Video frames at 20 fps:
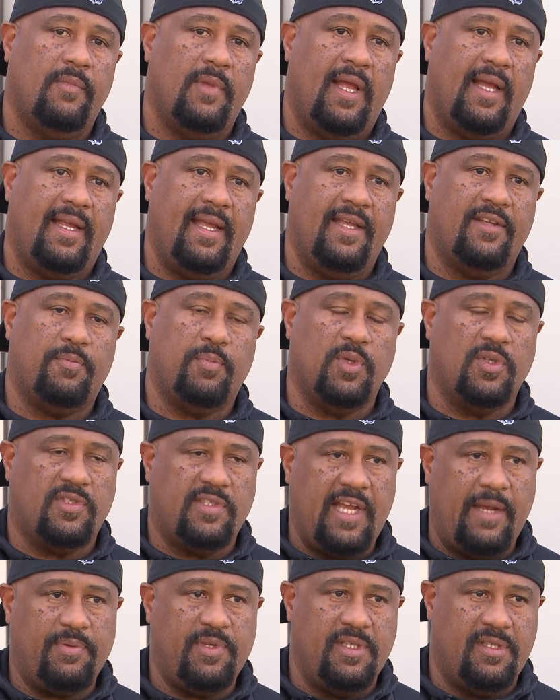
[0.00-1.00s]
I guess,
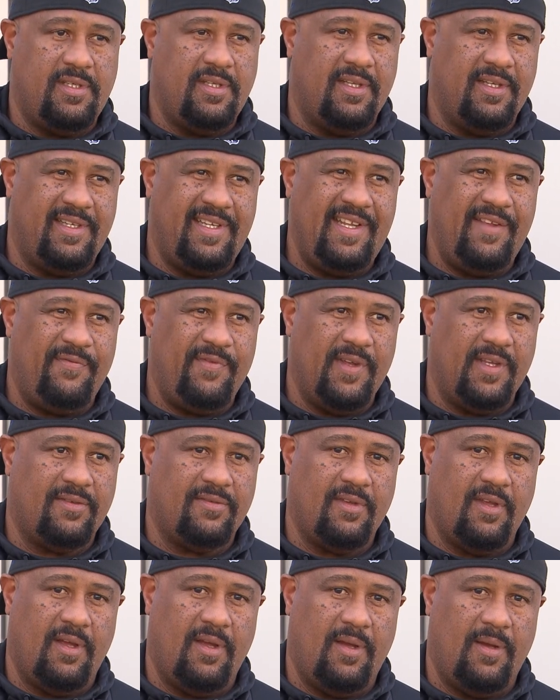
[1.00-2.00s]
perception to the
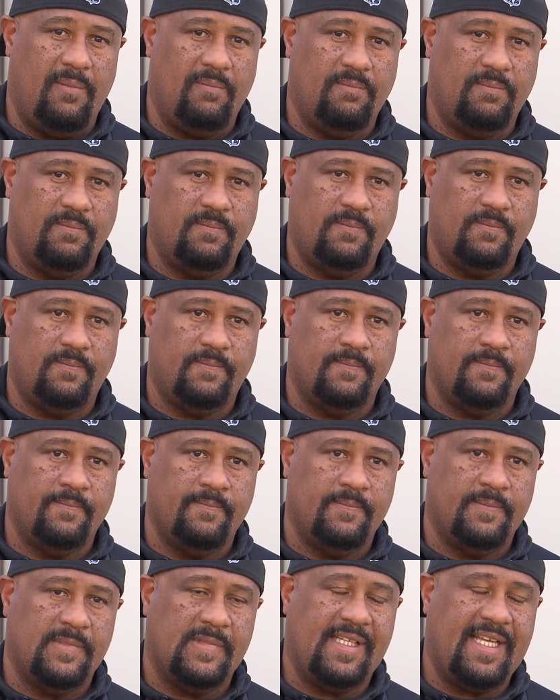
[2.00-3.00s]
defense. Um,
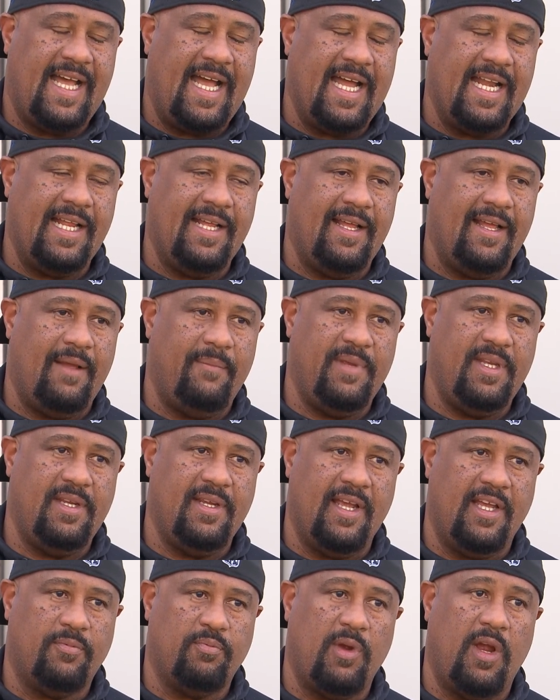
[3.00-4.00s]
kind of, I mean, you
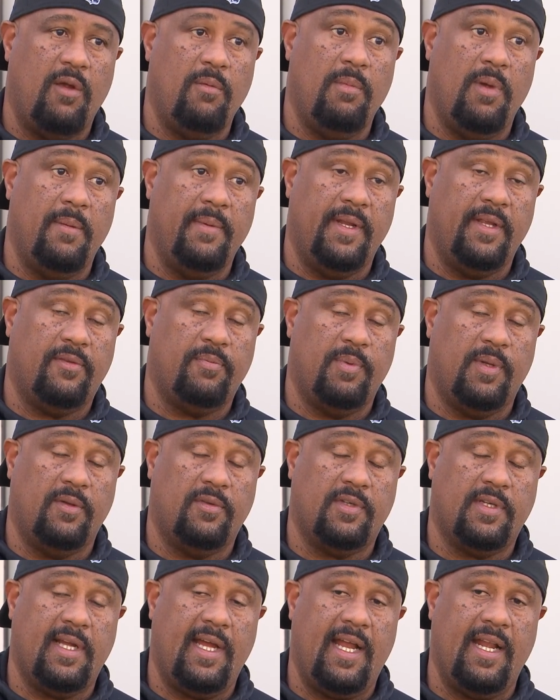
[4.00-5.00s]
guys probably remember this, but
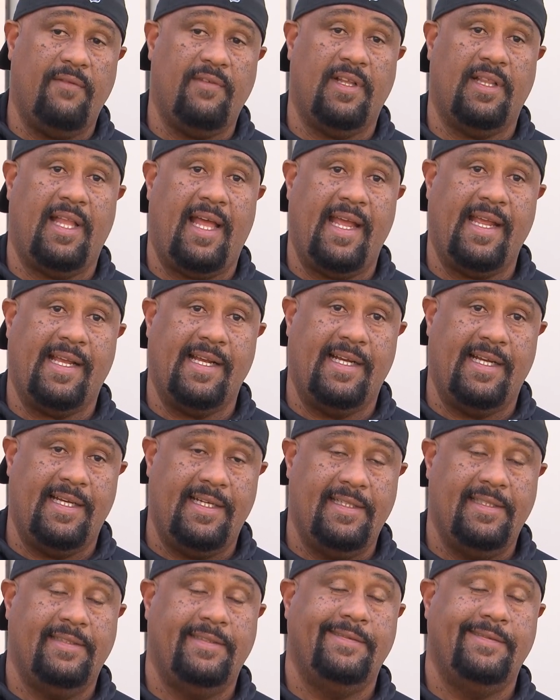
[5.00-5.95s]
it's kind of a, like a